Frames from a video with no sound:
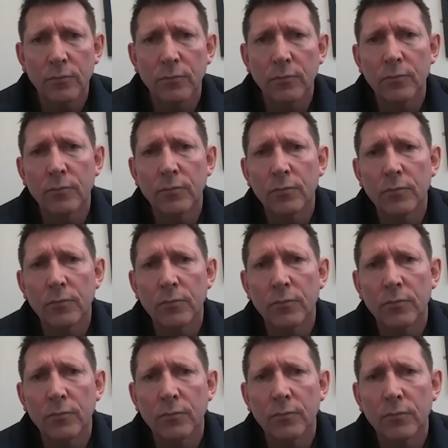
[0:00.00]

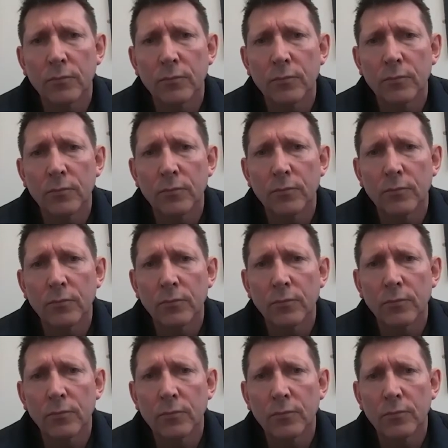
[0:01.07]

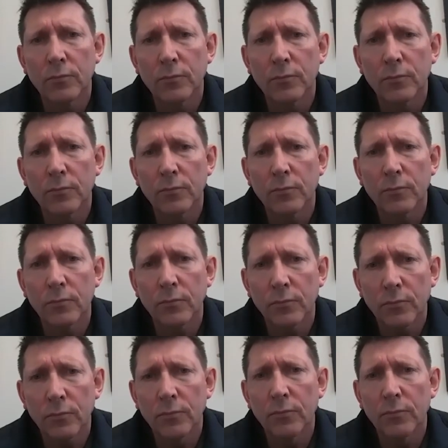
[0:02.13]

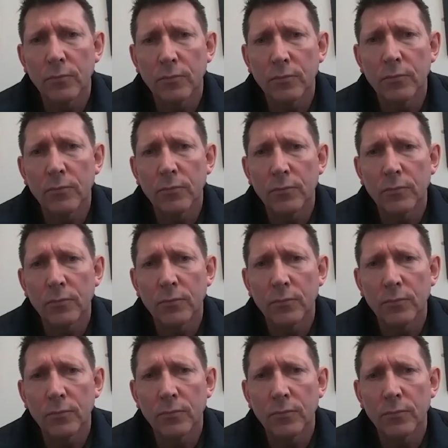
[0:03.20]

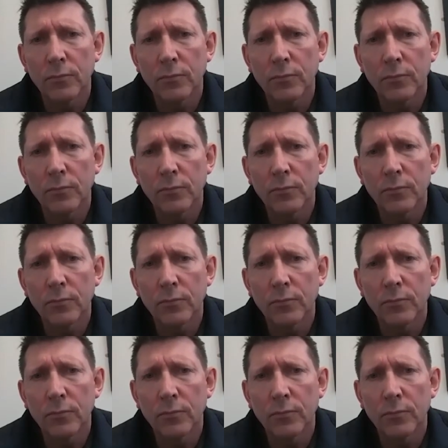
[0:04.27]
This person isn't speaking.